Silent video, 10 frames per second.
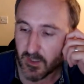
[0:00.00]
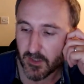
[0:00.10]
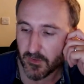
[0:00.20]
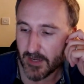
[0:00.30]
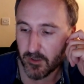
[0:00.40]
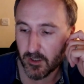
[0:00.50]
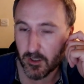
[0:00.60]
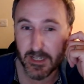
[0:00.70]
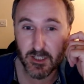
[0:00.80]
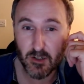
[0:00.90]
they've got a
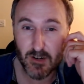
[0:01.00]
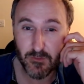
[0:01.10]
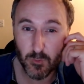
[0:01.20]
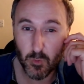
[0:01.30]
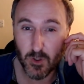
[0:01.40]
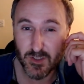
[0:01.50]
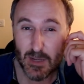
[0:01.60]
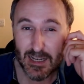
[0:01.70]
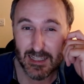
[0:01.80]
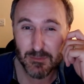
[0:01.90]
Kickstarter out for one as
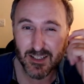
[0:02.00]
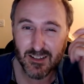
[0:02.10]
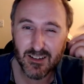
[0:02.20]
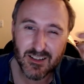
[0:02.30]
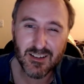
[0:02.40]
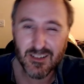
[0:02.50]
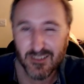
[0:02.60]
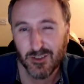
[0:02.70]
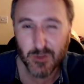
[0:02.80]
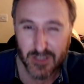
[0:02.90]
well. I'm like, I can't
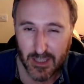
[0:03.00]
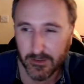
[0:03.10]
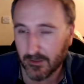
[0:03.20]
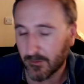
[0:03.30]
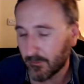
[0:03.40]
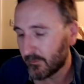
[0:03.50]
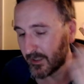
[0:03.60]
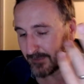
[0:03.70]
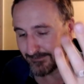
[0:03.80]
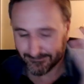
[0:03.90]
do another.
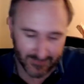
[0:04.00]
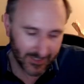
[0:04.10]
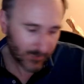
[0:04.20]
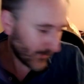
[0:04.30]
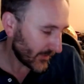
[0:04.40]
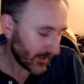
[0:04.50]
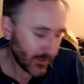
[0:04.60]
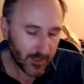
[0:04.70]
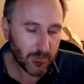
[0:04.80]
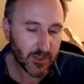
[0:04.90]
But anyway, but if